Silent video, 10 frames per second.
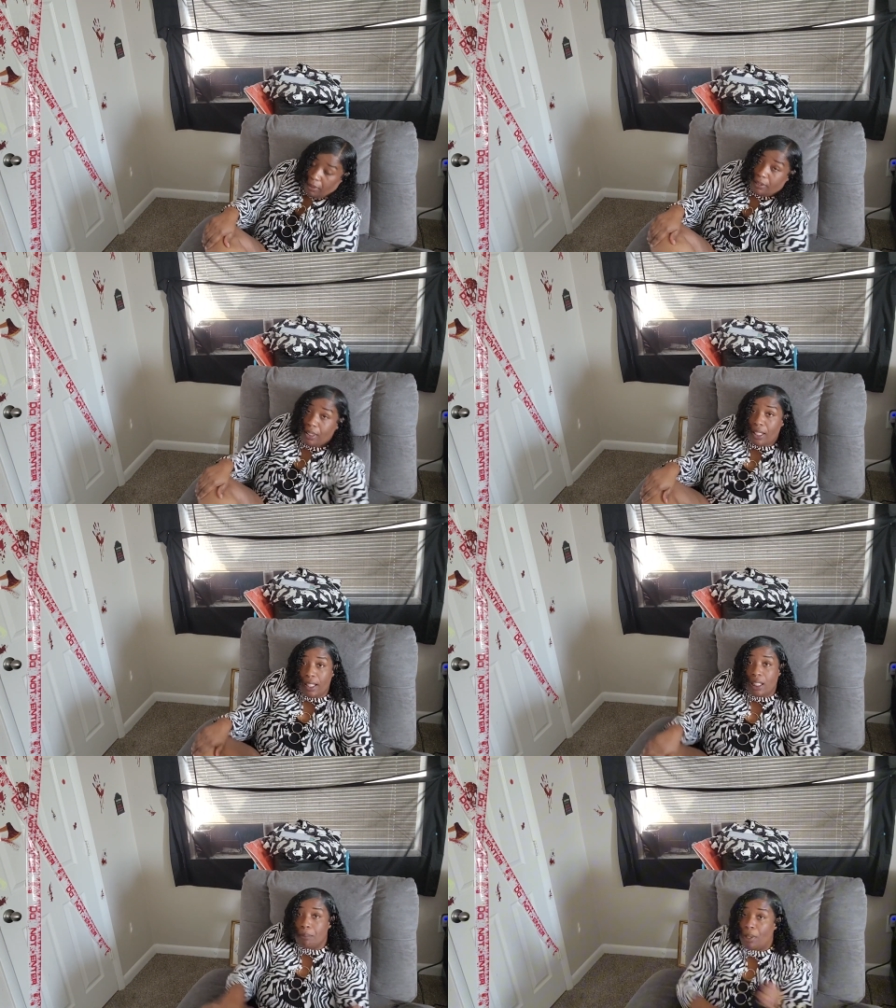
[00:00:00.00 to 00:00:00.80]
Then I had
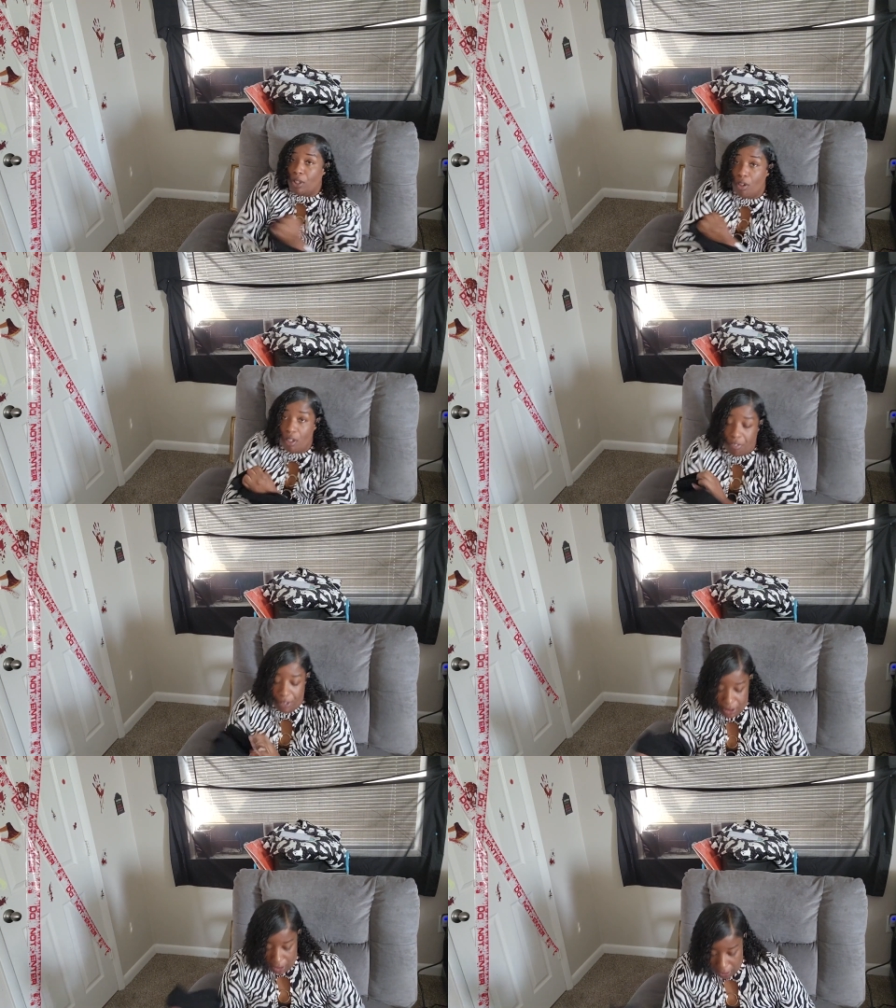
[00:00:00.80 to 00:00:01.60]
to get my car
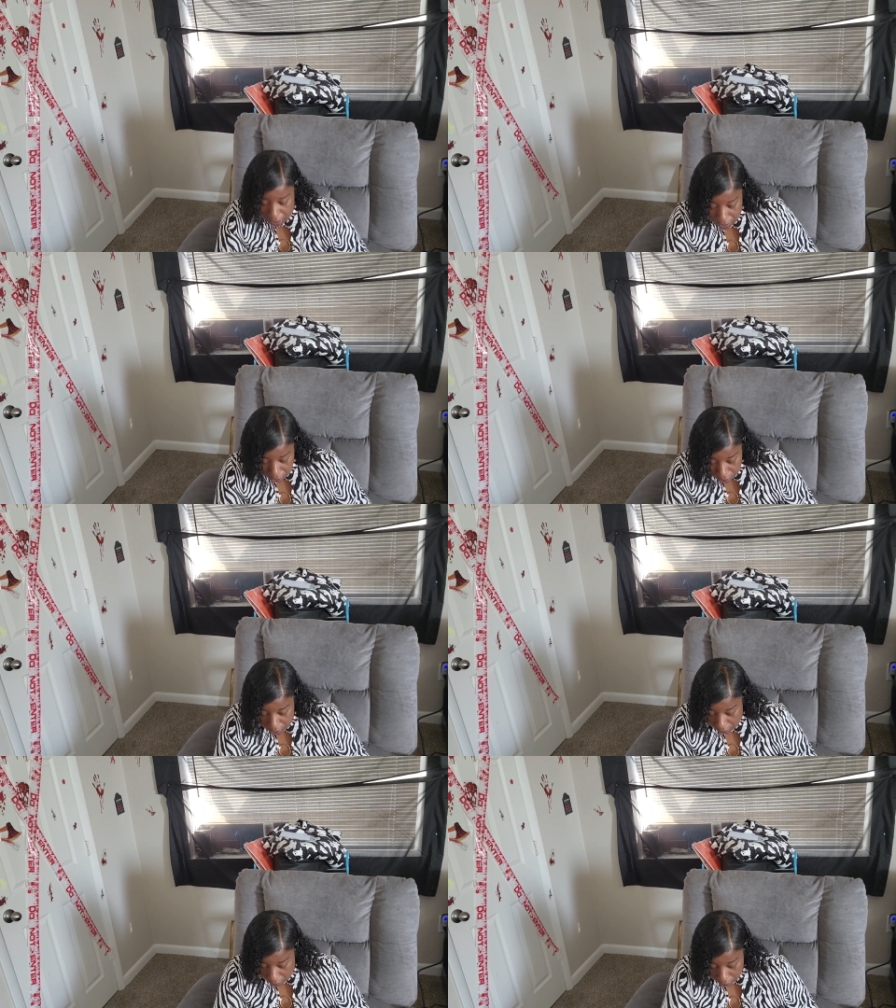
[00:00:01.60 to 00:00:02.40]
fixed later too,
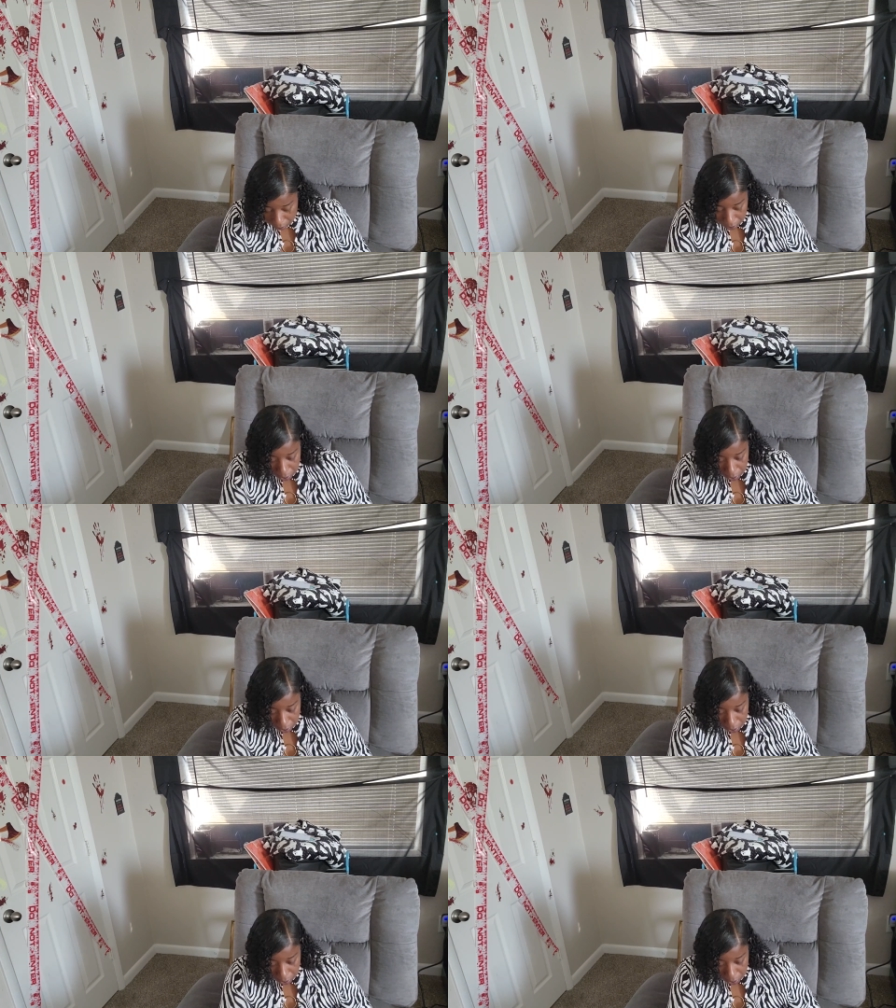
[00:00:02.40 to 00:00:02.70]
so